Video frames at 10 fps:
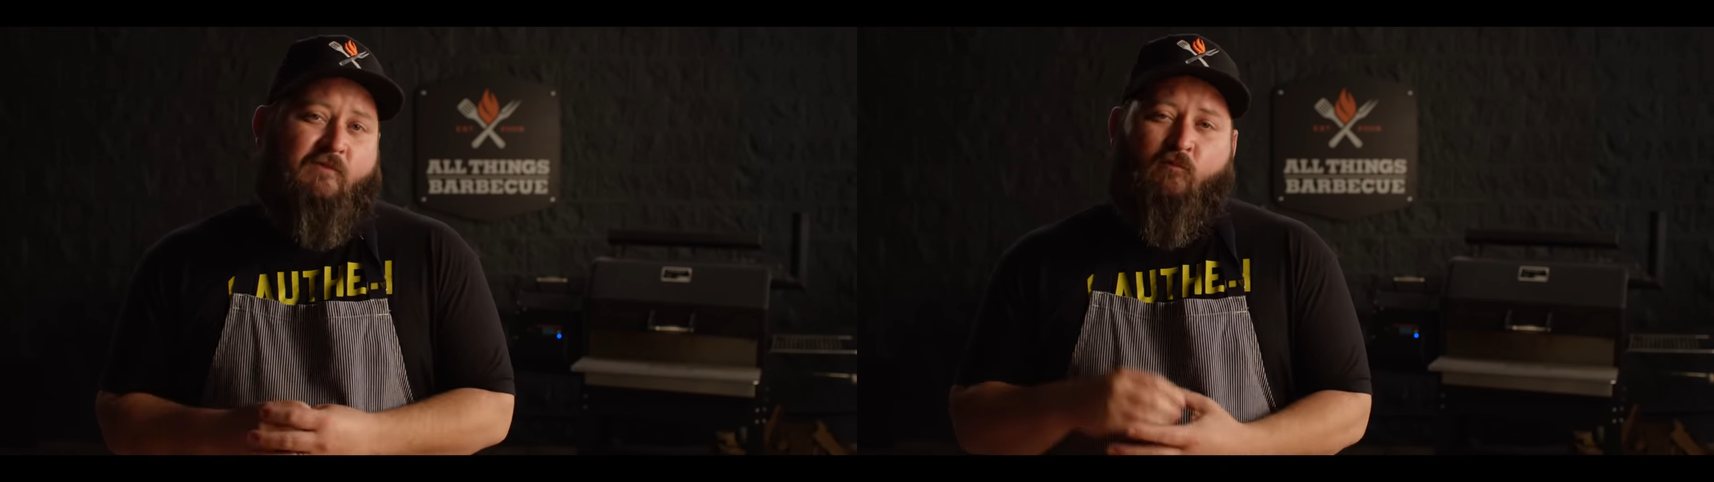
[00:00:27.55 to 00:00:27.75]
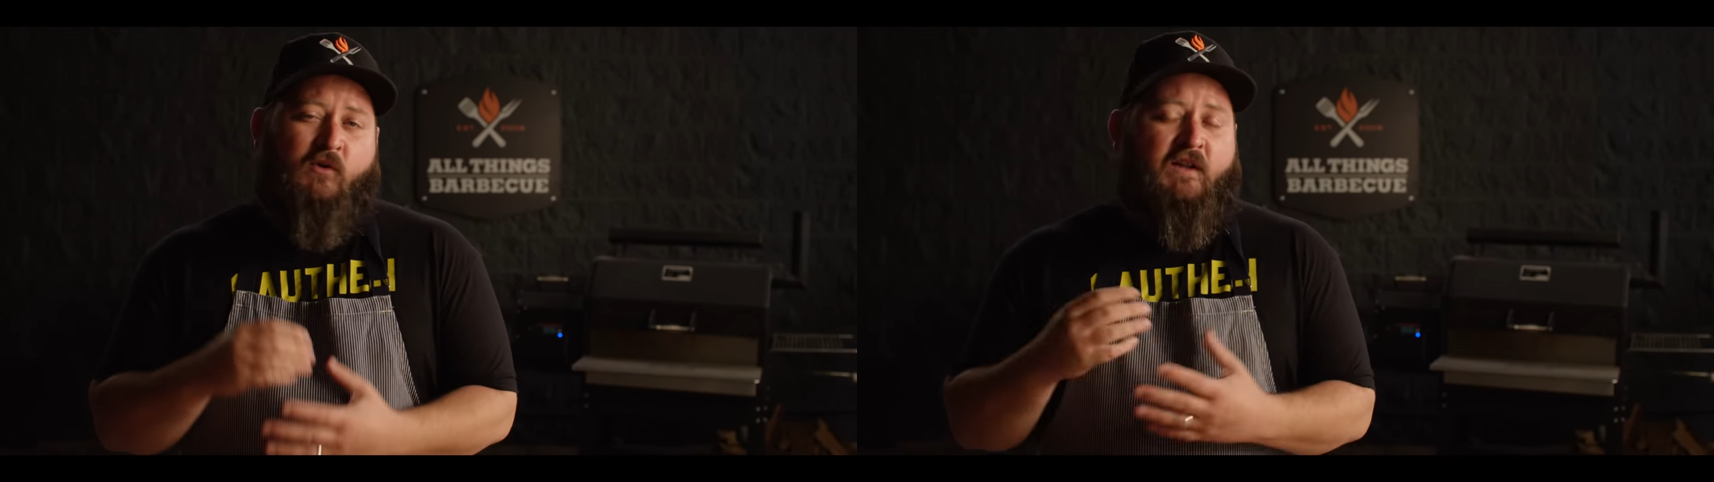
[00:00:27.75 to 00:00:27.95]

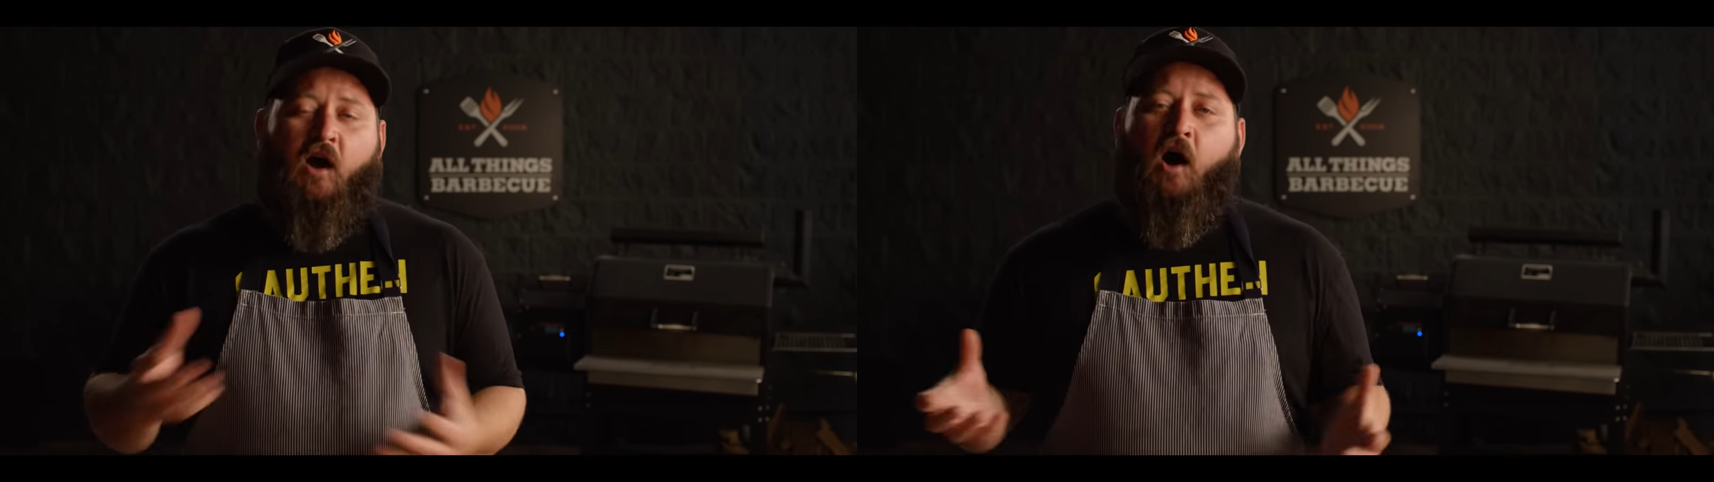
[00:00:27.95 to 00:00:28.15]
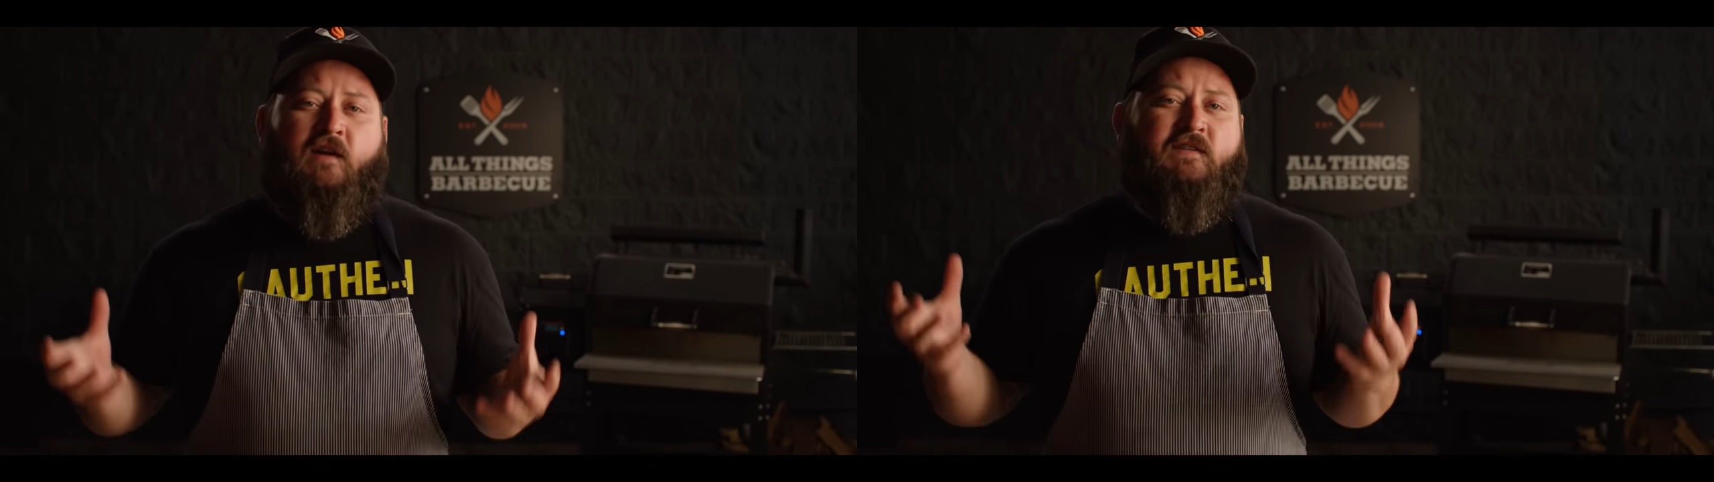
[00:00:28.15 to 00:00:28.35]
really
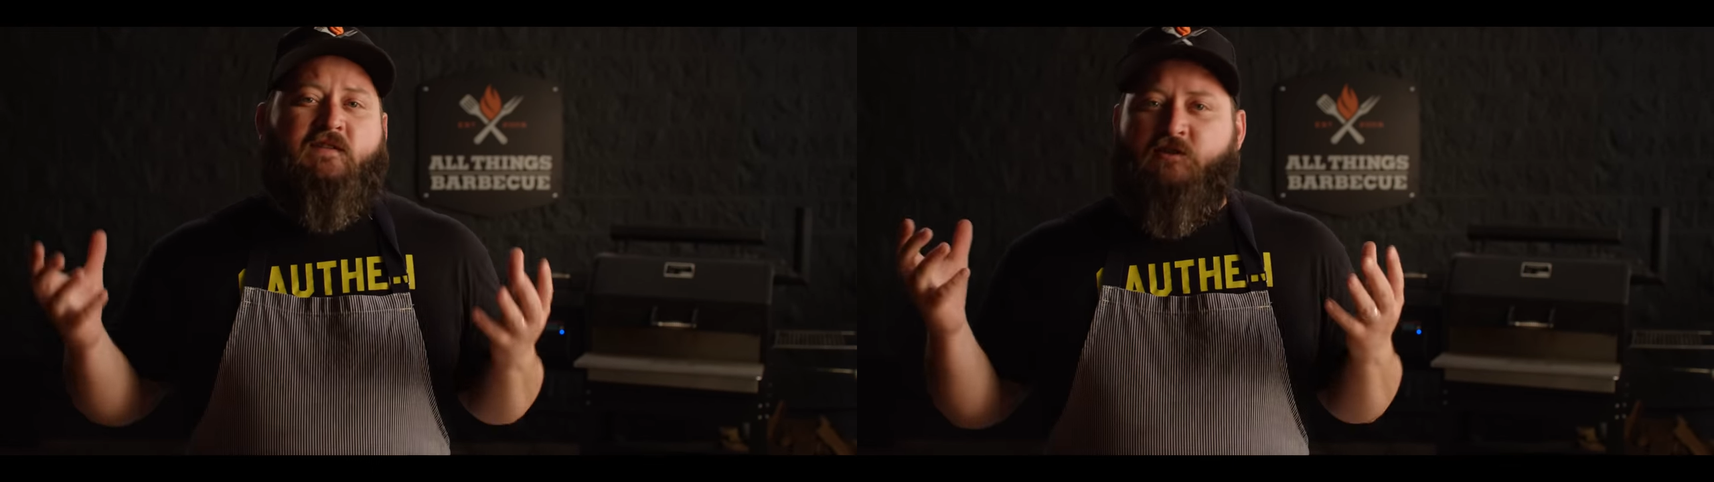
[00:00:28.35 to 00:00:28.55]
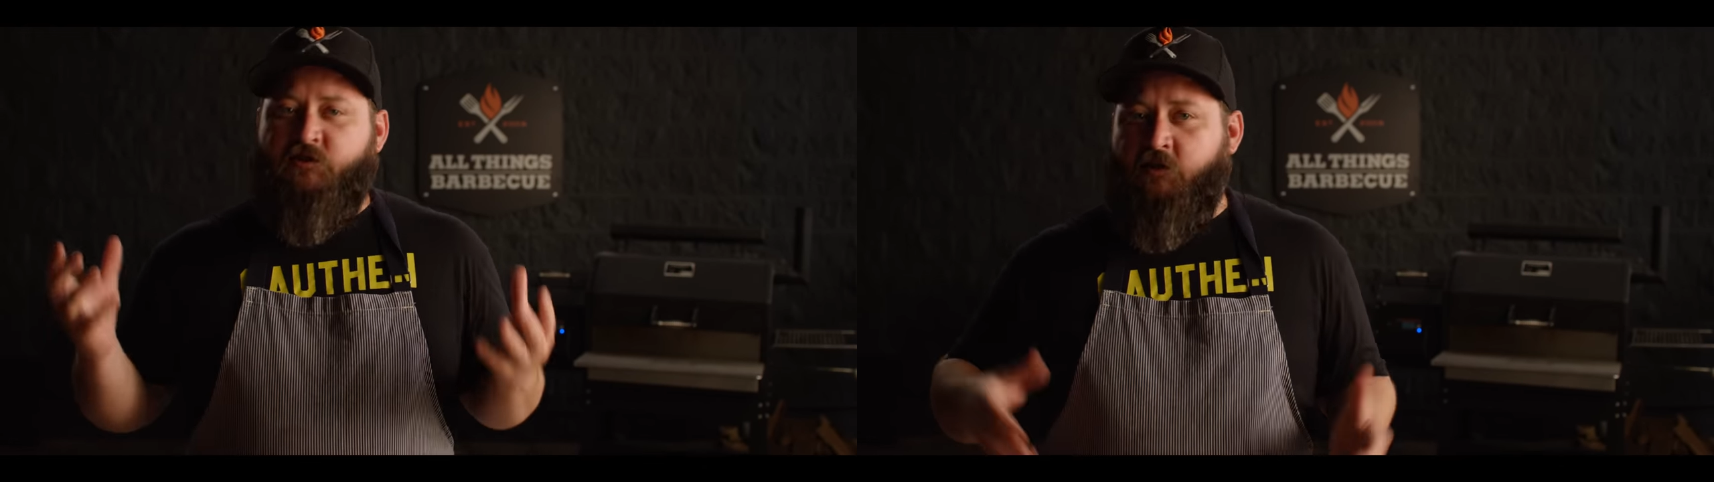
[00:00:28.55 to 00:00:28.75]

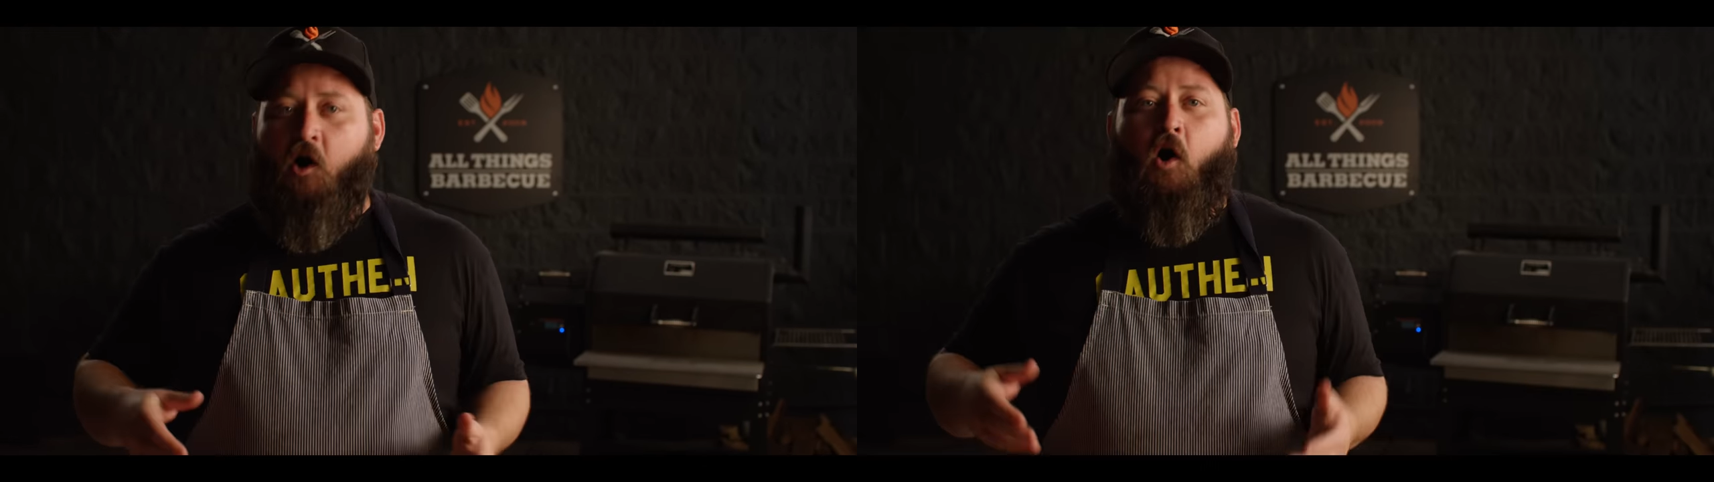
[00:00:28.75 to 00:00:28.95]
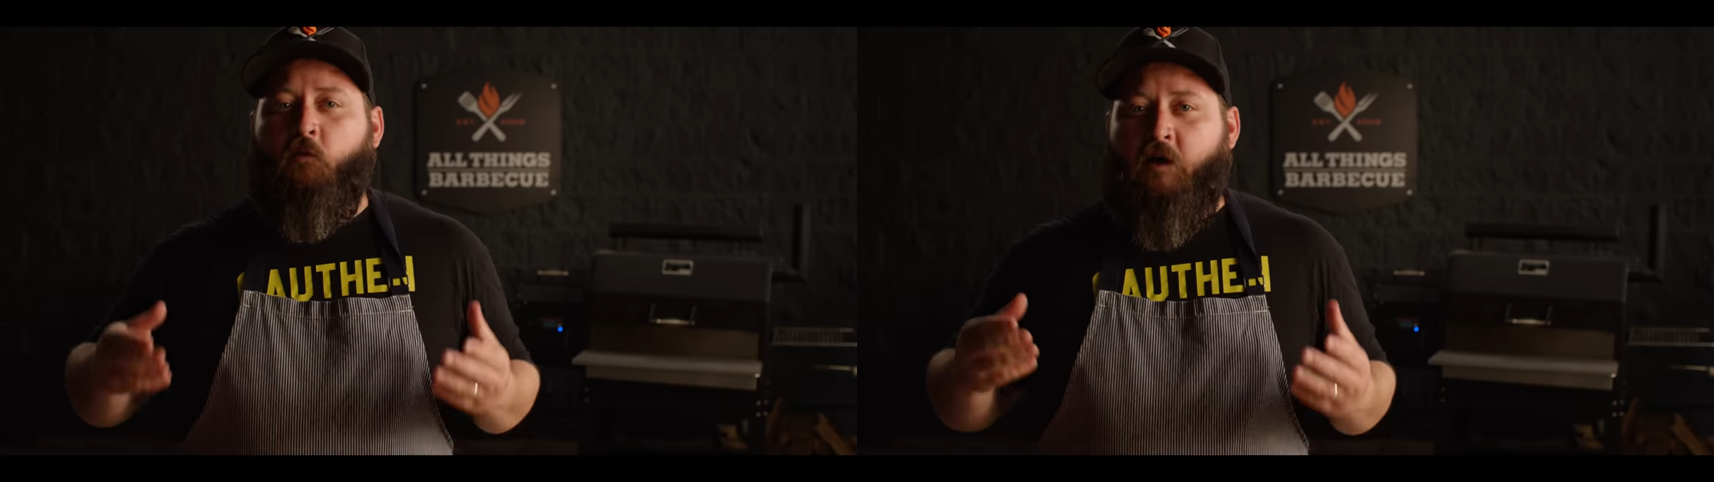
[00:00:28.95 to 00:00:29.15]
honestly just an
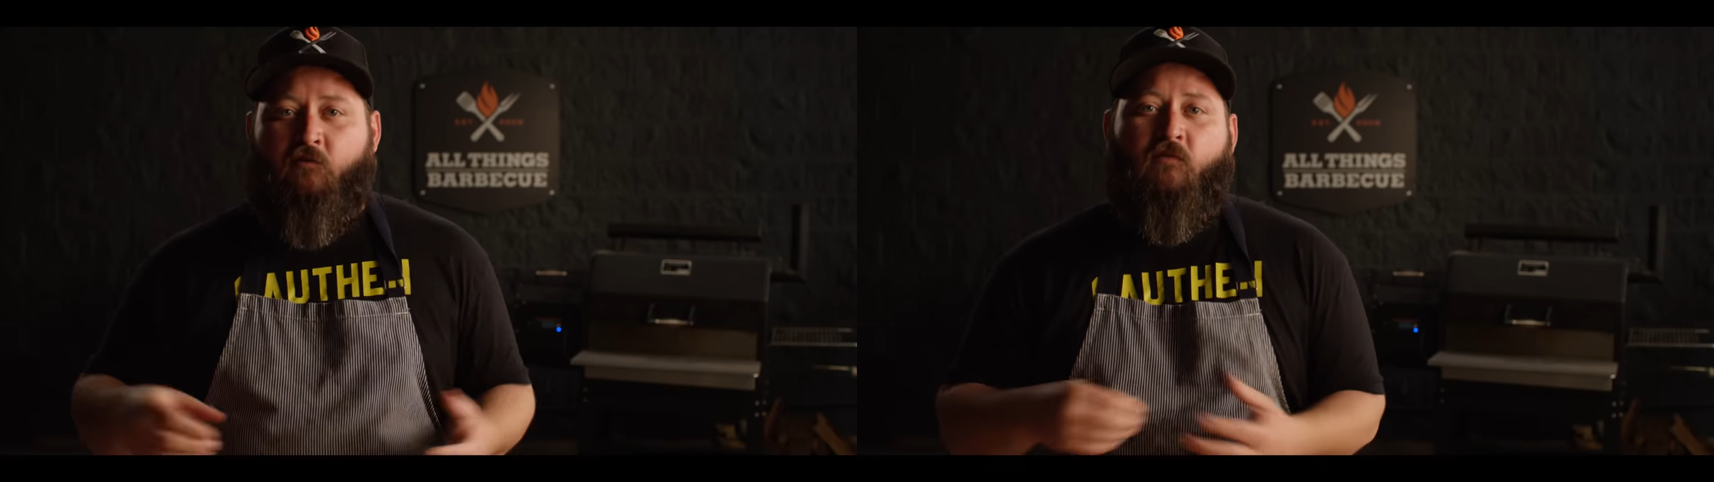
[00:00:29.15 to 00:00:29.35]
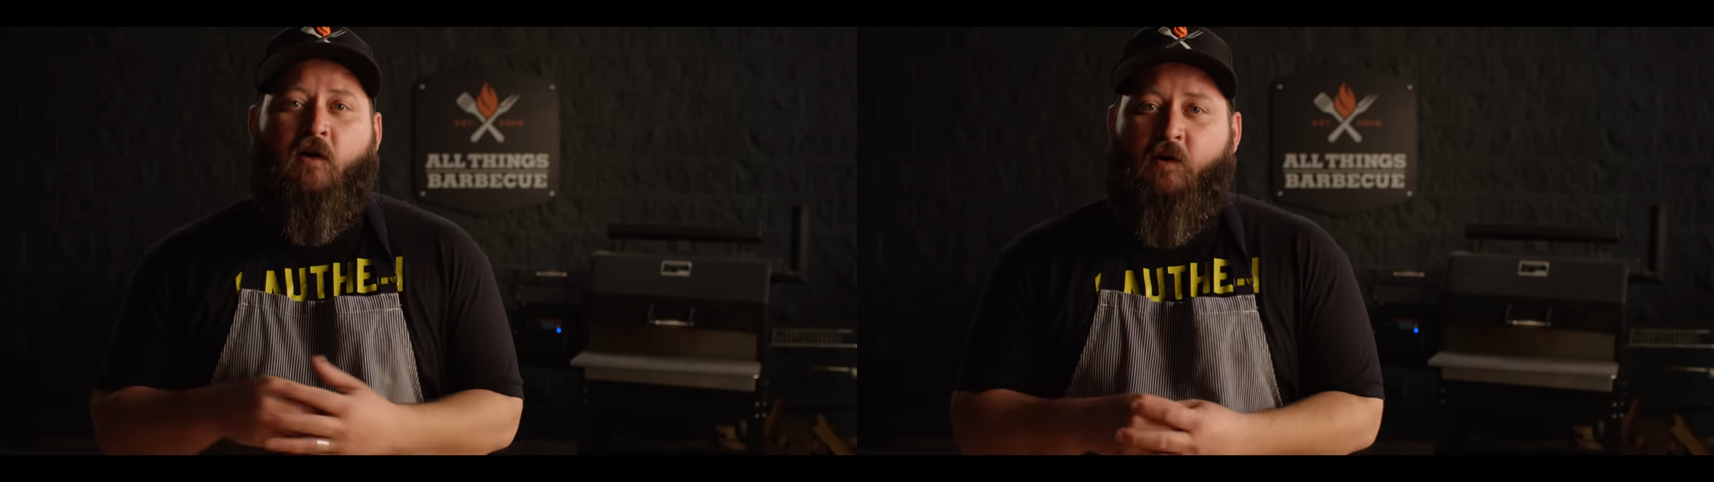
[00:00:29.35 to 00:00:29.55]
all-around
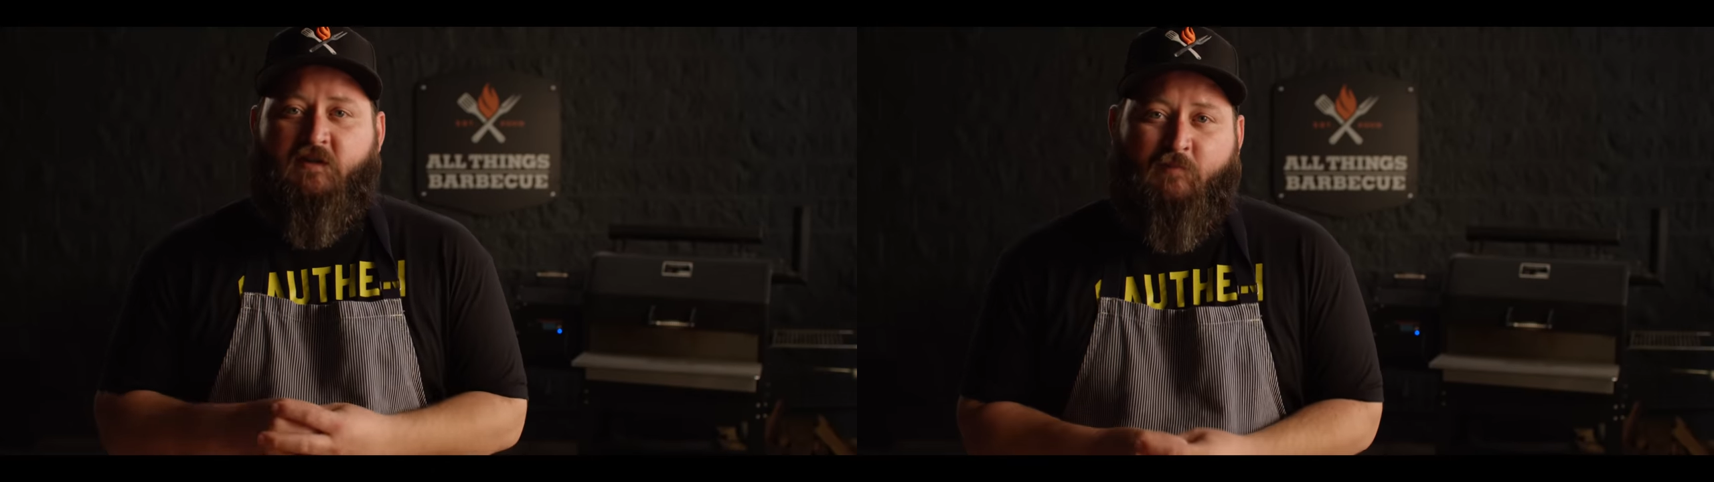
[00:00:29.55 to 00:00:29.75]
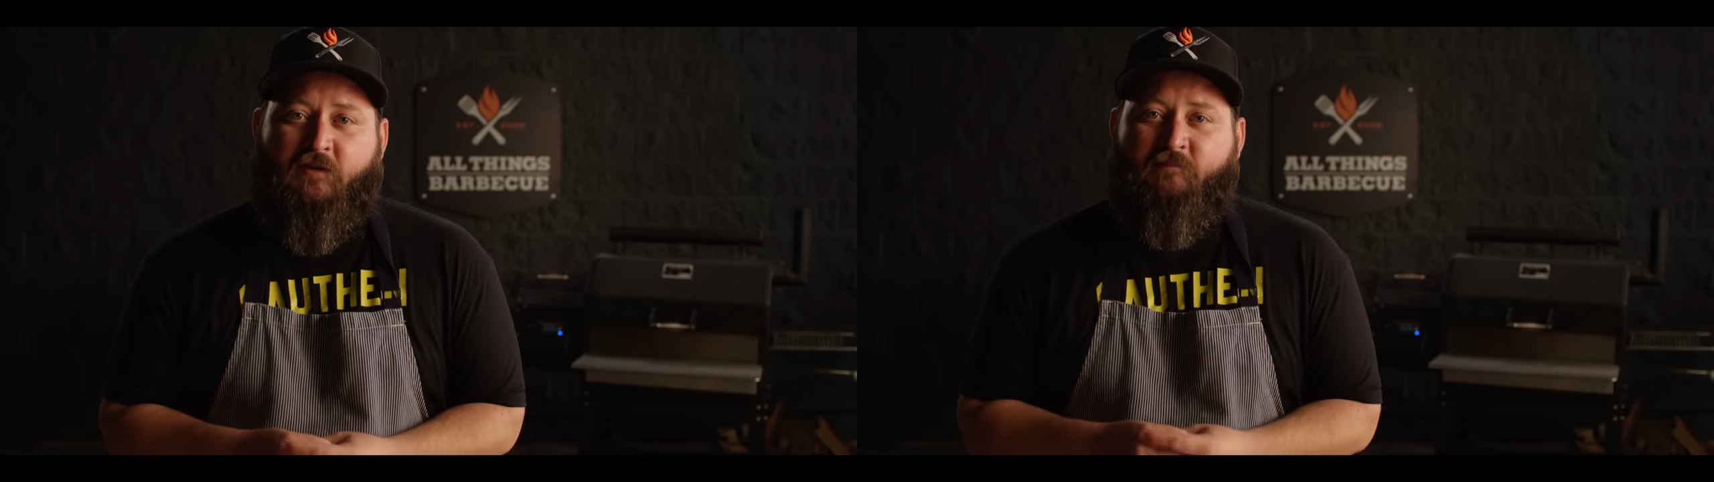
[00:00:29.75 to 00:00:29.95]
fun recipe.